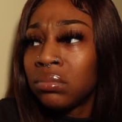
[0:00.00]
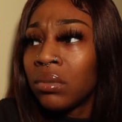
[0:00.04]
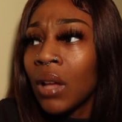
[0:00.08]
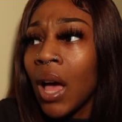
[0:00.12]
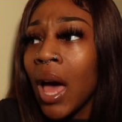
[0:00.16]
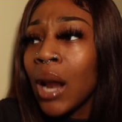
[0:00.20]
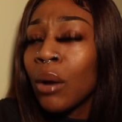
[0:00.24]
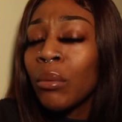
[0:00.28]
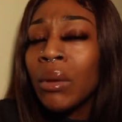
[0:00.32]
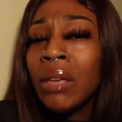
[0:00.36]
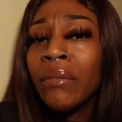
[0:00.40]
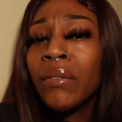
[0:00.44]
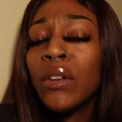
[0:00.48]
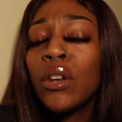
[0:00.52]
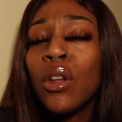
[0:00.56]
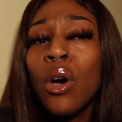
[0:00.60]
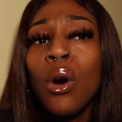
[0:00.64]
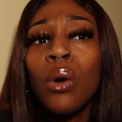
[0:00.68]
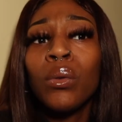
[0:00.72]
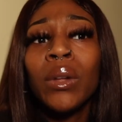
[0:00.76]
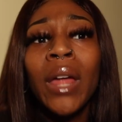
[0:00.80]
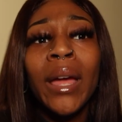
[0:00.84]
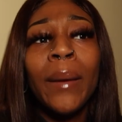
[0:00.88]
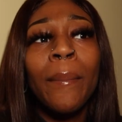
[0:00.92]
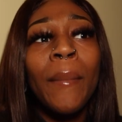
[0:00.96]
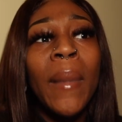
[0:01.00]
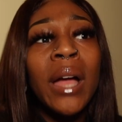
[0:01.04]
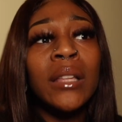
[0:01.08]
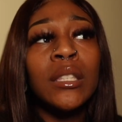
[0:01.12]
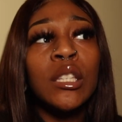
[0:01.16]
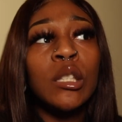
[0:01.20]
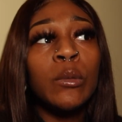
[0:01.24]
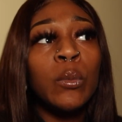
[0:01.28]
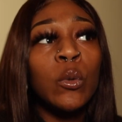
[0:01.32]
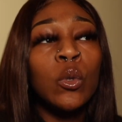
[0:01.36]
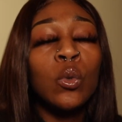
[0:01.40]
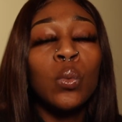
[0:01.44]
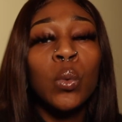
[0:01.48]
don't even know, like my
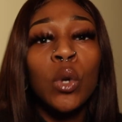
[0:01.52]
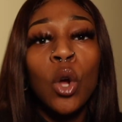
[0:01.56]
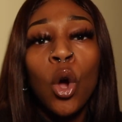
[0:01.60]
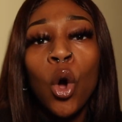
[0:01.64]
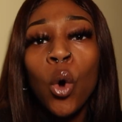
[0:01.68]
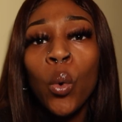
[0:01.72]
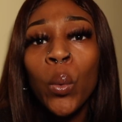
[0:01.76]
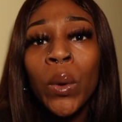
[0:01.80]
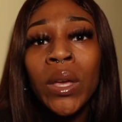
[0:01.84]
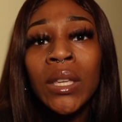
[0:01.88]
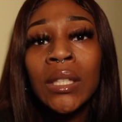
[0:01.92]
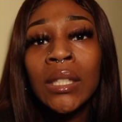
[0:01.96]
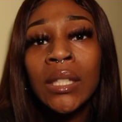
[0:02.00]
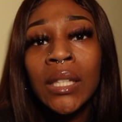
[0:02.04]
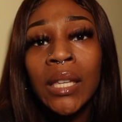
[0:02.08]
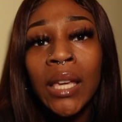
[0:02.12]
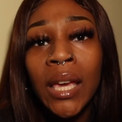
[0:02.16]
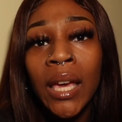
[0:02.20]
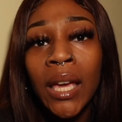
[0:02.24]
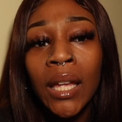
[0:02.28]
disputes would always